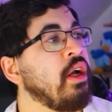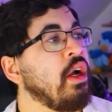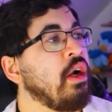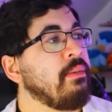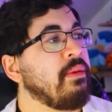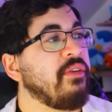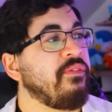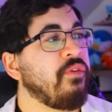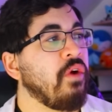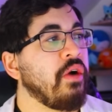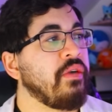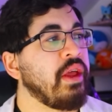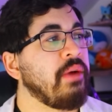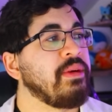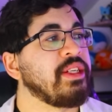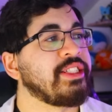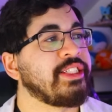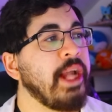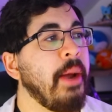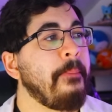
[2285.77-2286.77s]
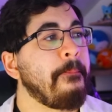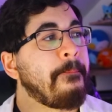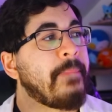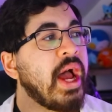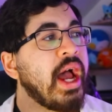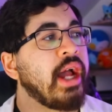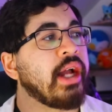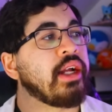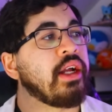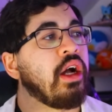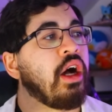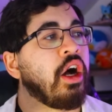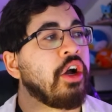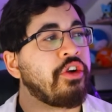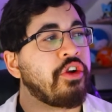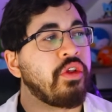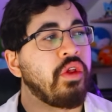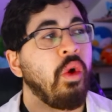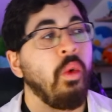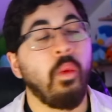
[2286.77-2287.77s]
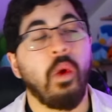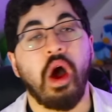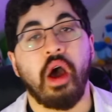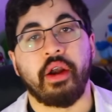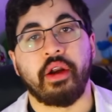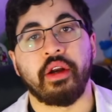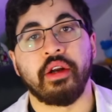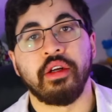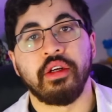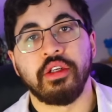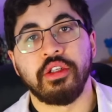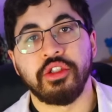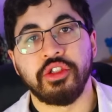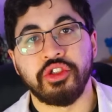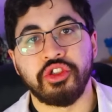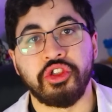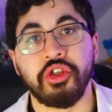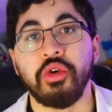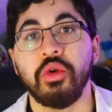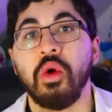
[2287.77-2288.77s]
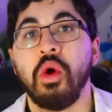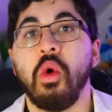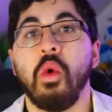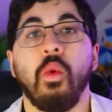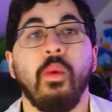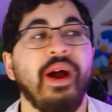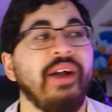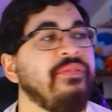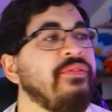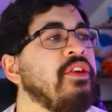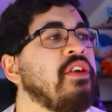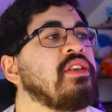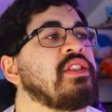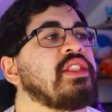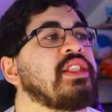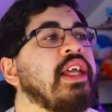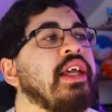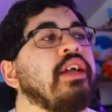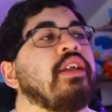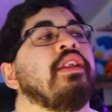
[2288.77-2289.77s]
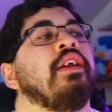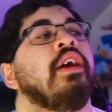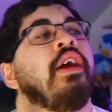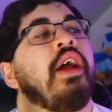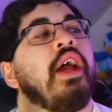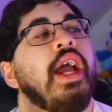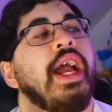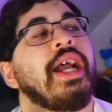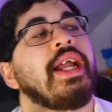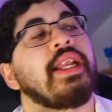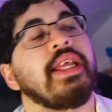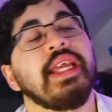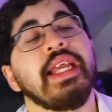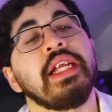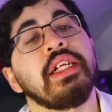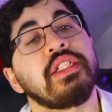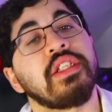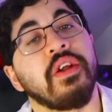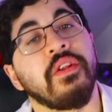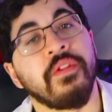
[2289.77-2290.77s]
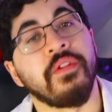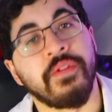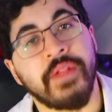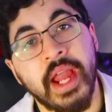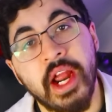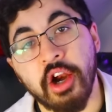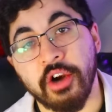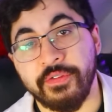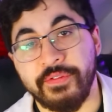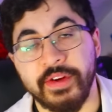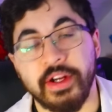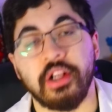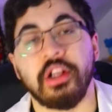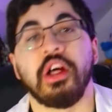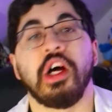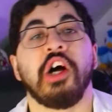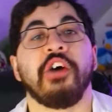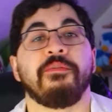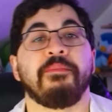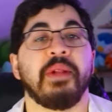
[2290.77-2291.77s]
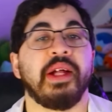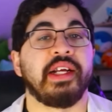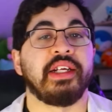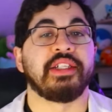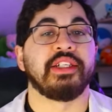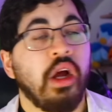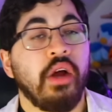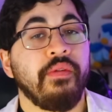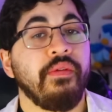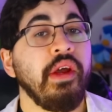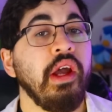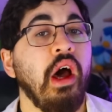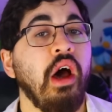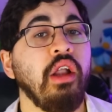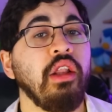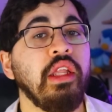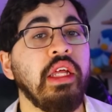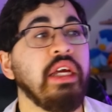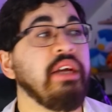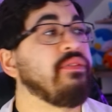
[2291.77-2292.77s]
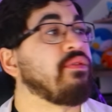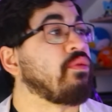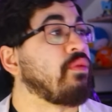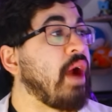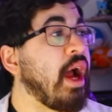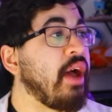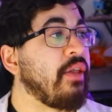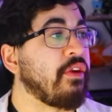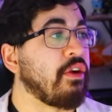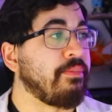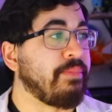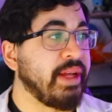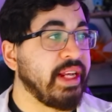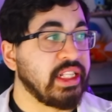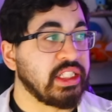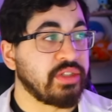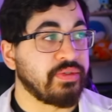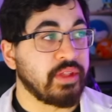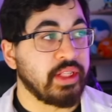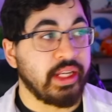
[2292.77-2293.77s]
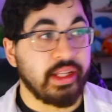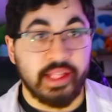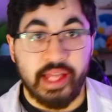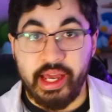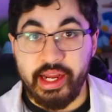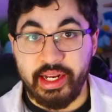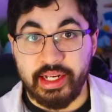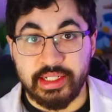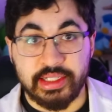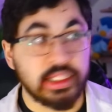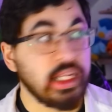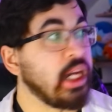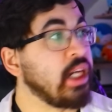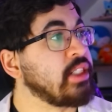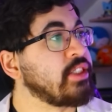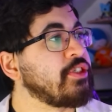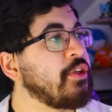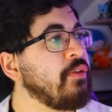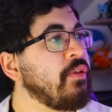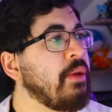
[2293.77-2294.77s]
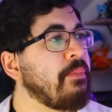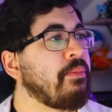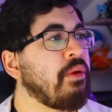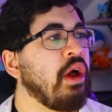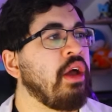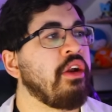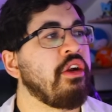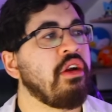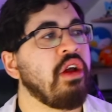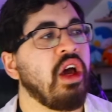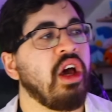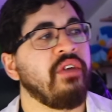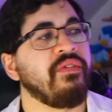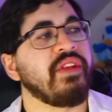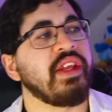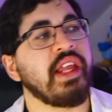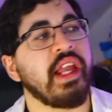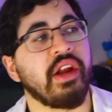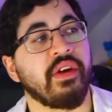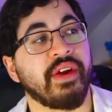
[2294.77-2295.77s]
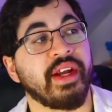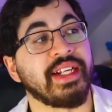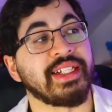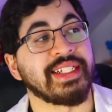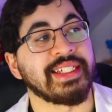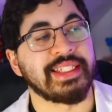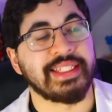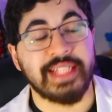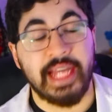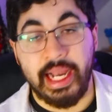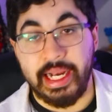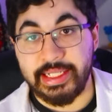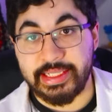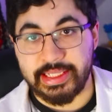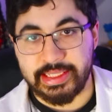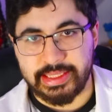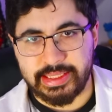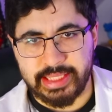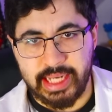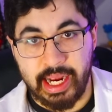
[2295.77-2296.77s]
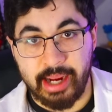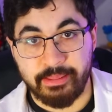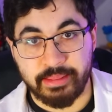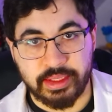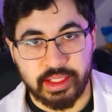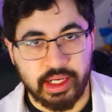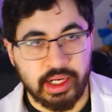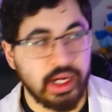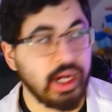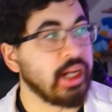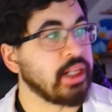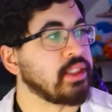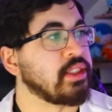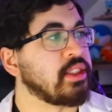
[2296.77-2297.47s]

before they would dip back under the water to wet their skin and eat their fill of plankton. They all live rather peacefully, that is, until the predator of the area decides it's time to hunt.